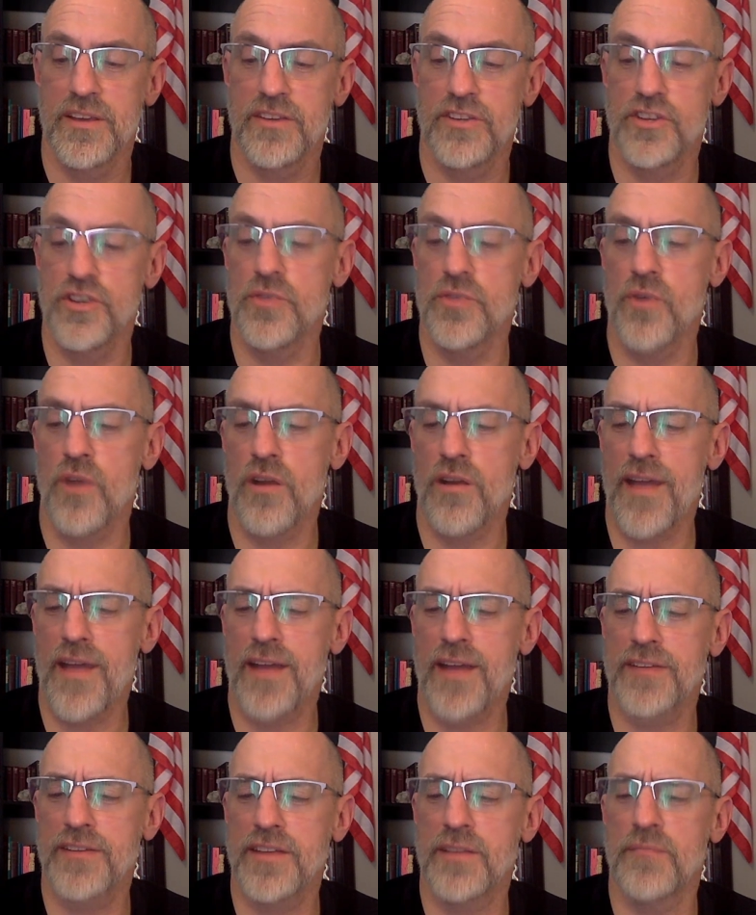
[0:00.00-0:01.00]
You are
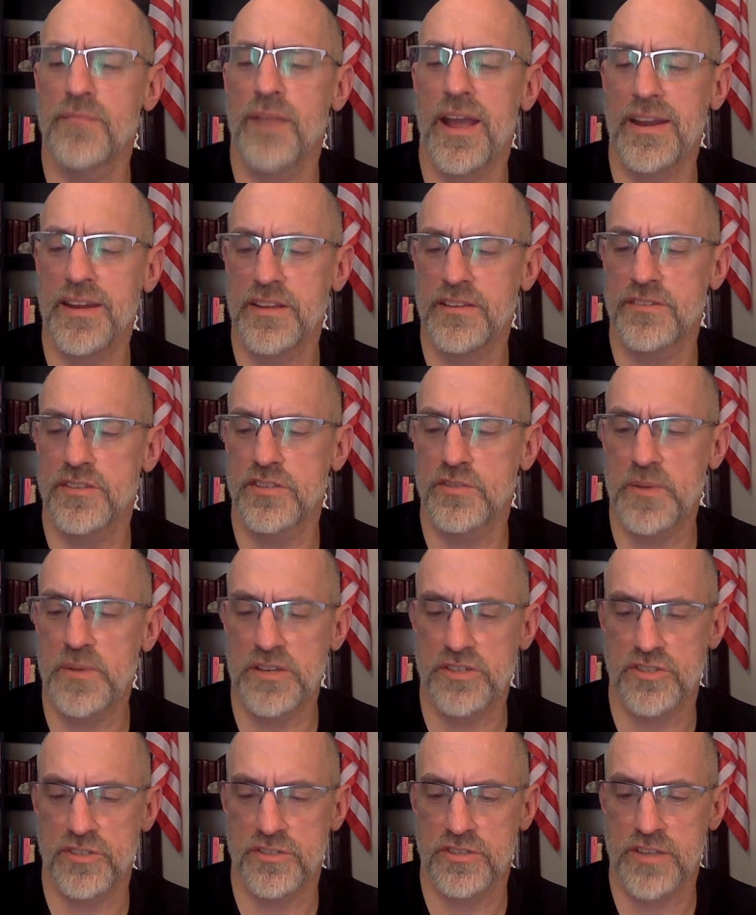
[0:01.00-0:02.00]
acting mighty
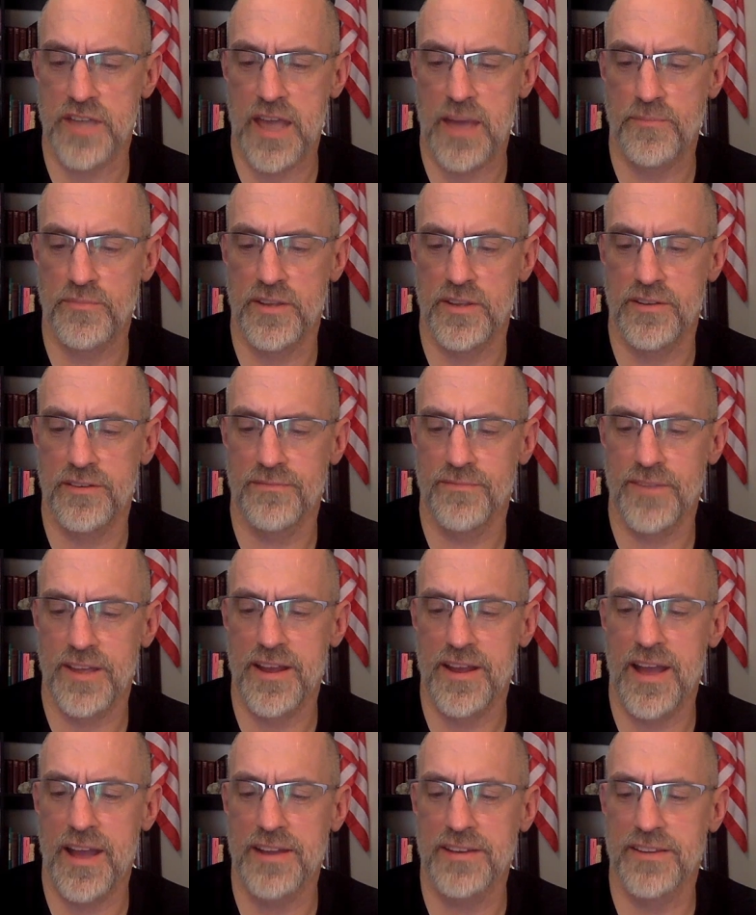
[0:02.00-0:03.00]
suspicious, Captain,
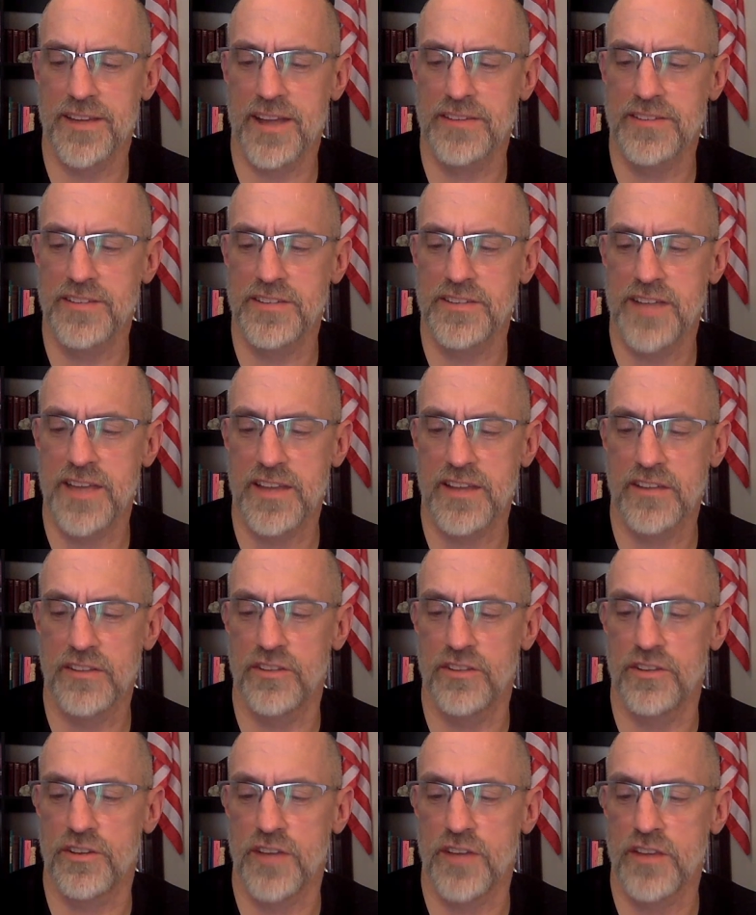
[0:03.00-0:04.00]
and I'd like to take a
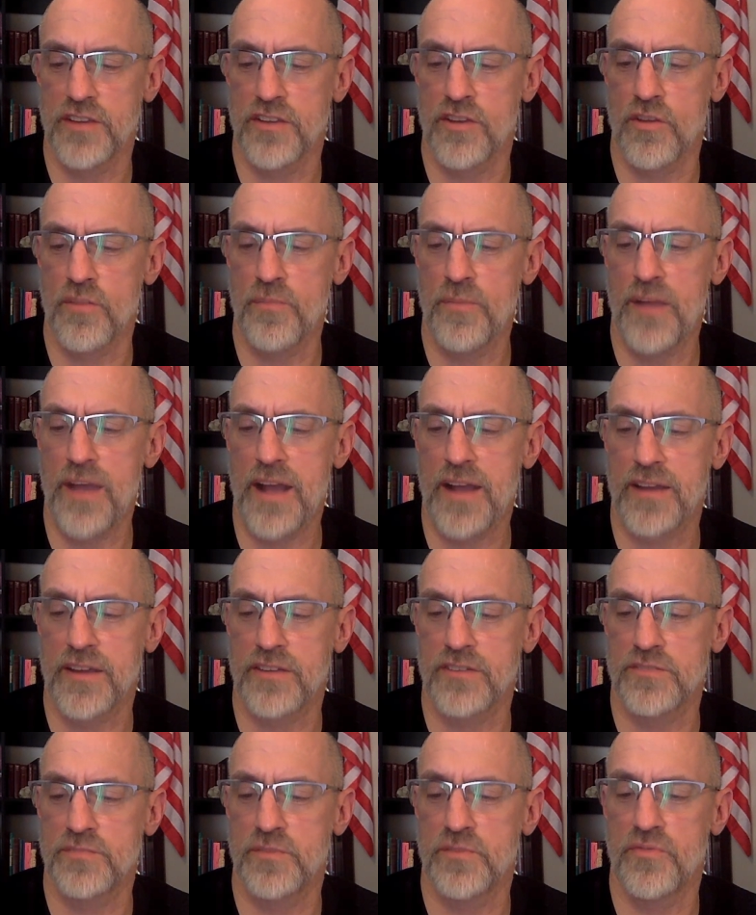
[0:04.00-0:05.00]
look at your
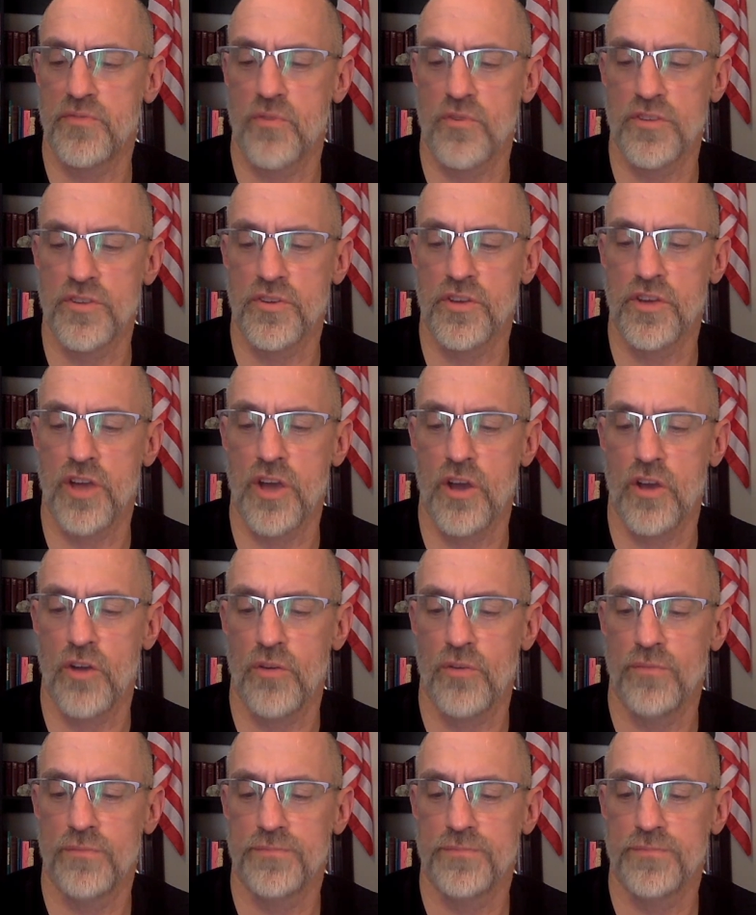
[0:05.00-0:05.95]
pockets before you go.